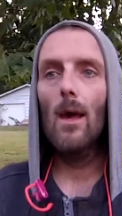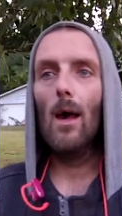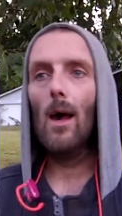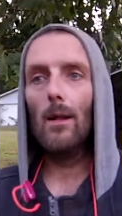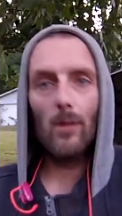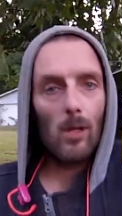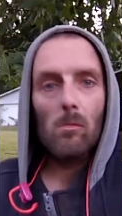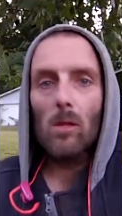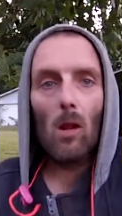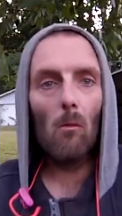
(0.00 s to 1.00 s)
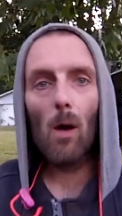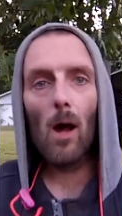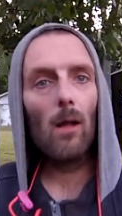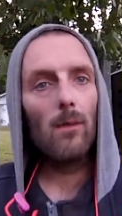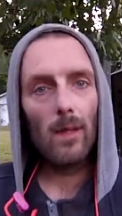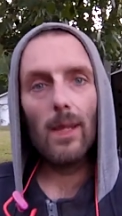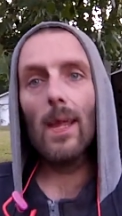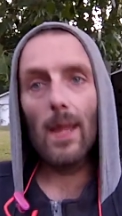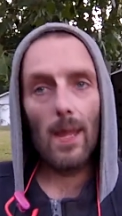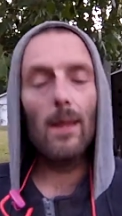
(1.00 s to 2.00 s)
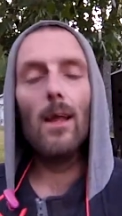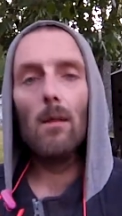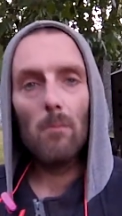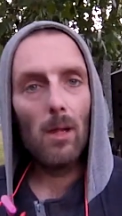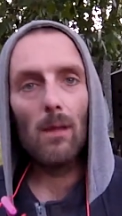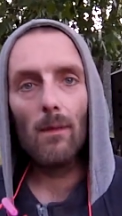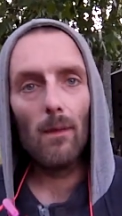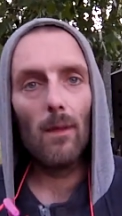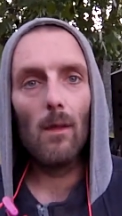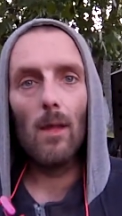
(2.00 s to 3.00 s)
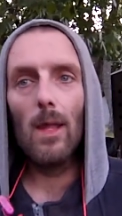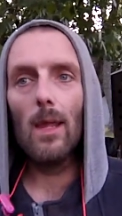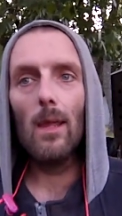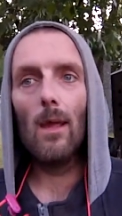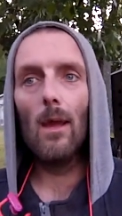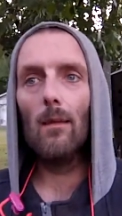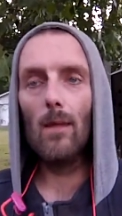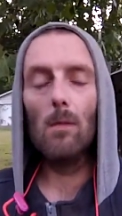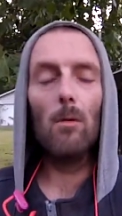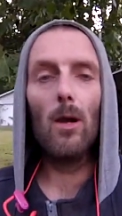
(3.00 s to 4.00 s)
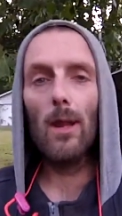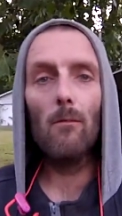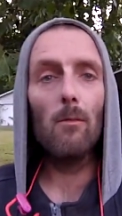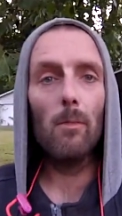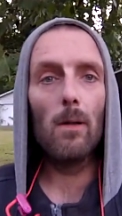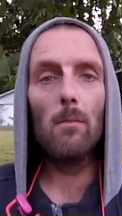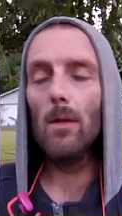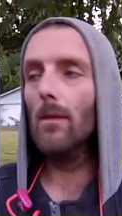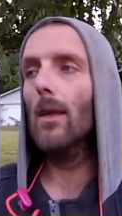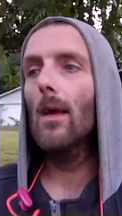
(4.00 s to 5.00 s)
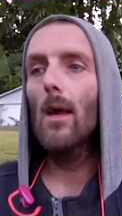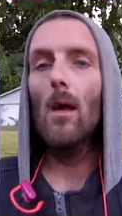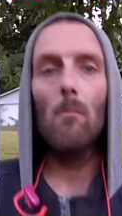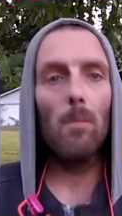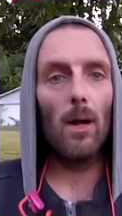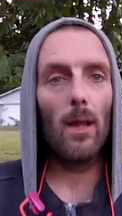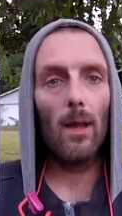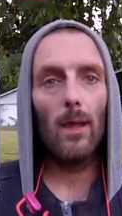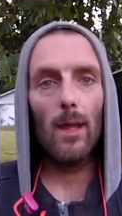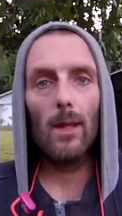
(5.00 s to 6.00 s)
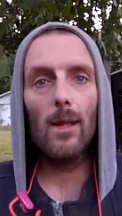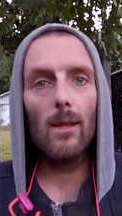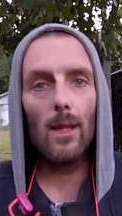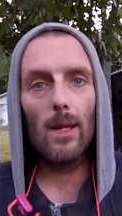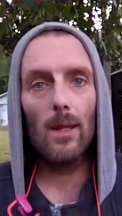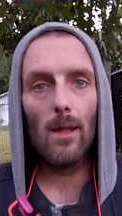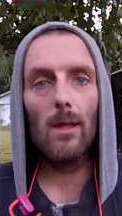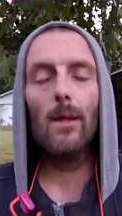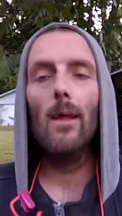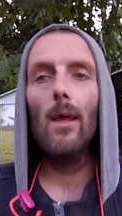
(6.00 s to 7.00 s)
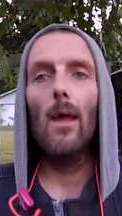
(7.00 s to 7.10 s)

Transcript: It took him a little while to get it done because of the summer. He was pretty busy, but he did get it done.